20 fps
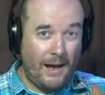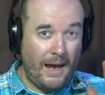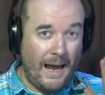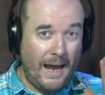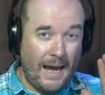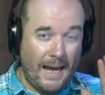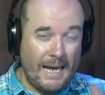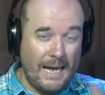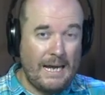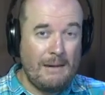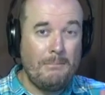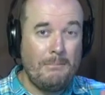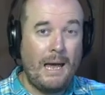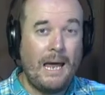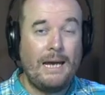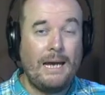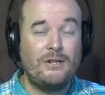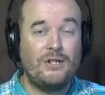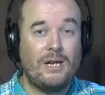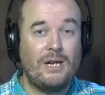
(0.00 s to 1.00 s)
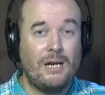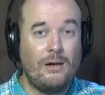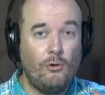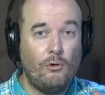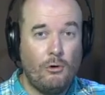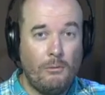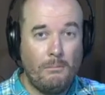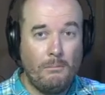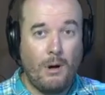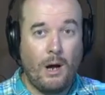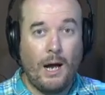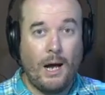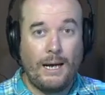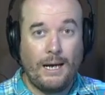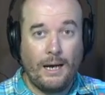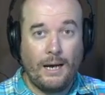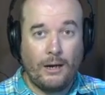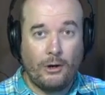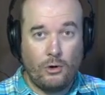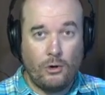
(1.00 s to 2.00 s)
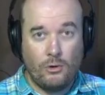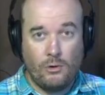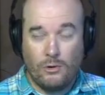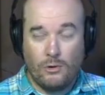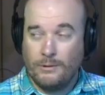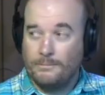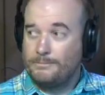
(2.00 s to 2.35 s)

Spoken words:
any major or minor chord.